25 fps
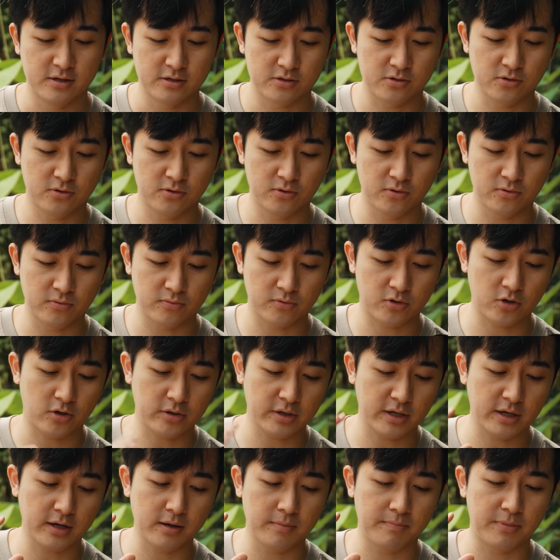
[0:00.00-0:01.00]
So
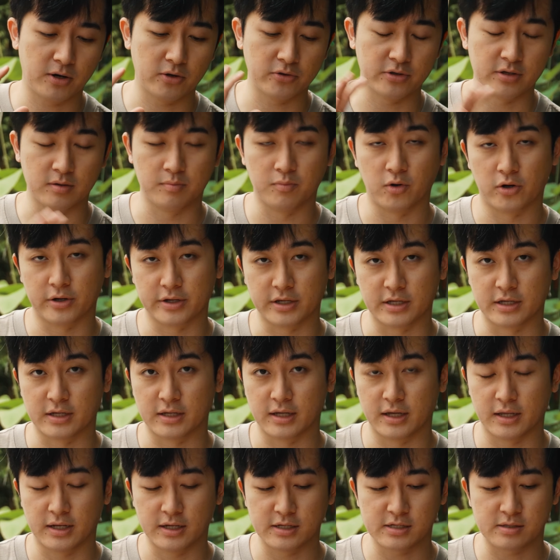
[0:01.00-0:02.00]
talking about the body,
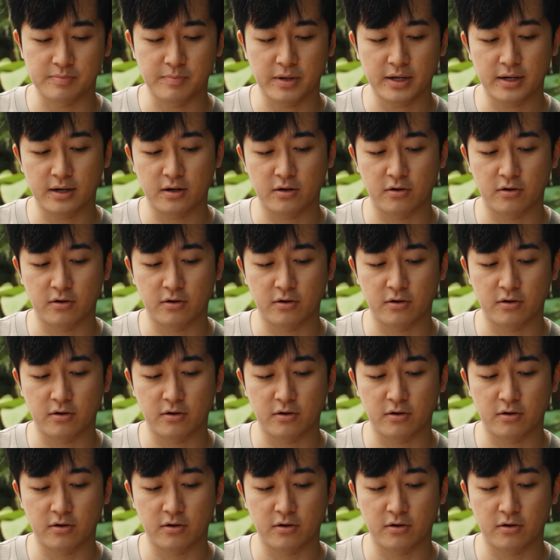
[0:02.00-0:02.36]
it is made